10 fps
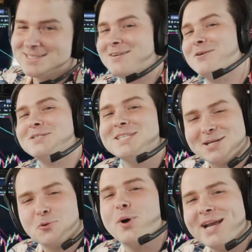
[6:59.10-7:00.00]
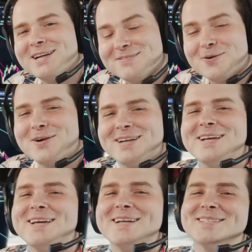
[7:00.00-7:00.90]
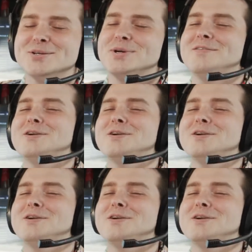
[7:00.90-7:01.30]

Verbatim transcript: everyone's like waiting for it to hit it. And so whenever